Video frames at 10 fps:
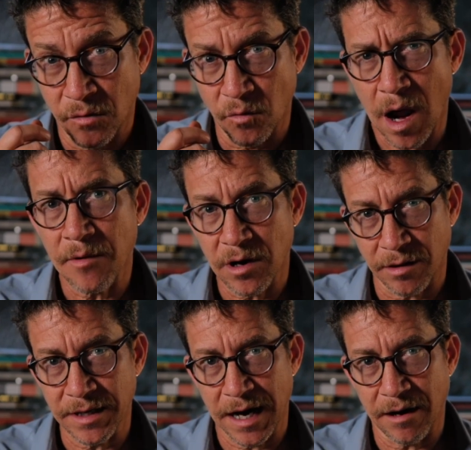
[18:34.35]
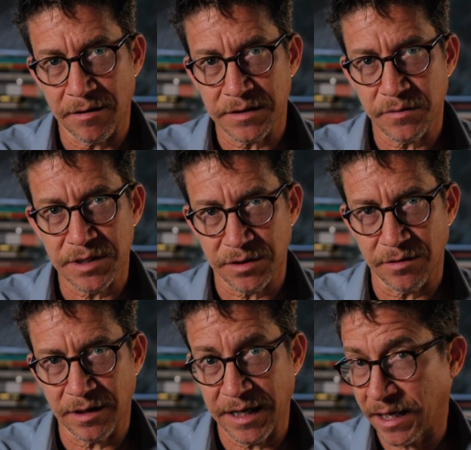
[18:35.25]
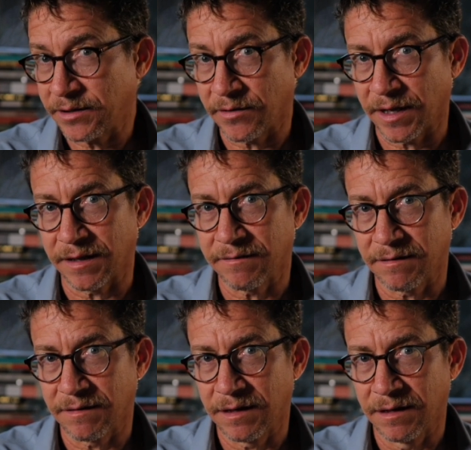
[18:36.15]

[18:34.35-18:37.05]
Robert Alton Harris was certainly ignorant.